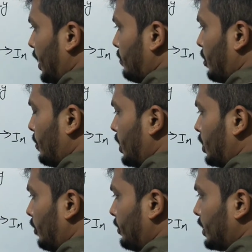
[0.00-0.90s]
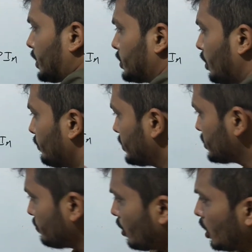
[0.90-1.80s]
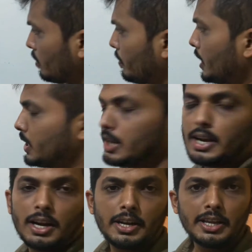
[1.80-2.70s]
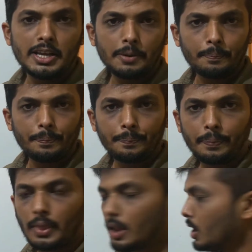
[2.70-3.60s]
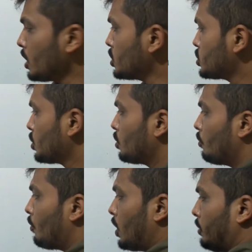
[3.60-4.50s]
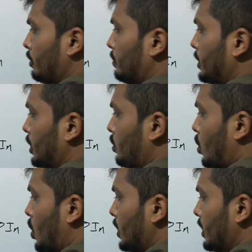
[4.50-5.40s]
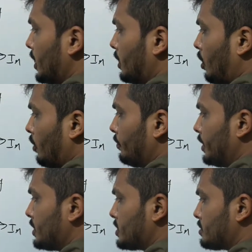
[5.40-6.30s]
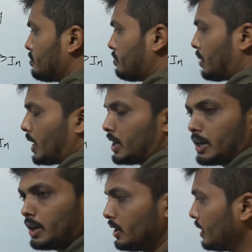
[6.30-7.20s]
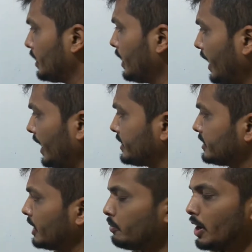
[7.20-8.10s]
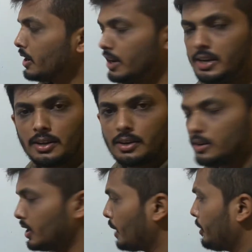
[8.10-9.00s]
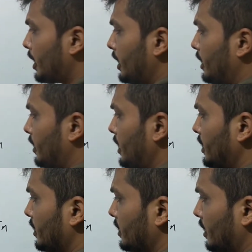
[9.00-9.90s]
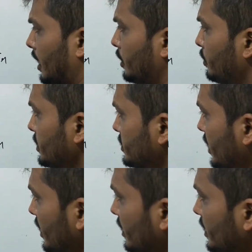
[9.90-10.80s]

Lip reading: want to find moment of inertia of this small particle dm. So what will be the coordinate of this particle? X and y, right? Am I correct, right? Are